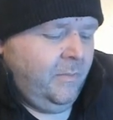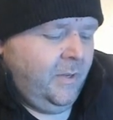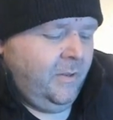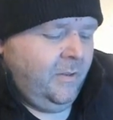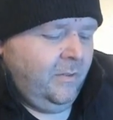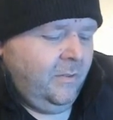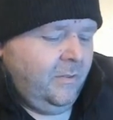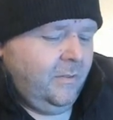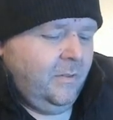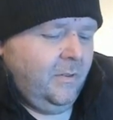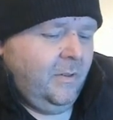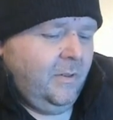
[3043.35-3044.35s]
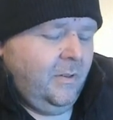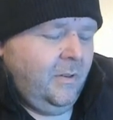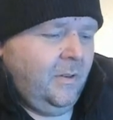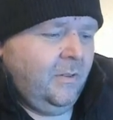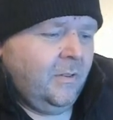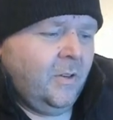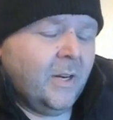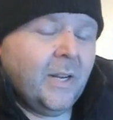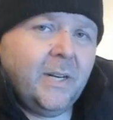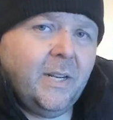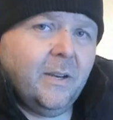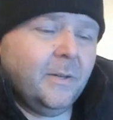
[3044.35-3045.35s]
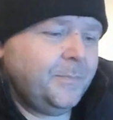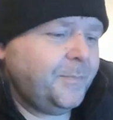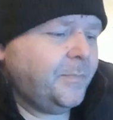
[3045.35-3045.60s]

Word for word: is is a good idea.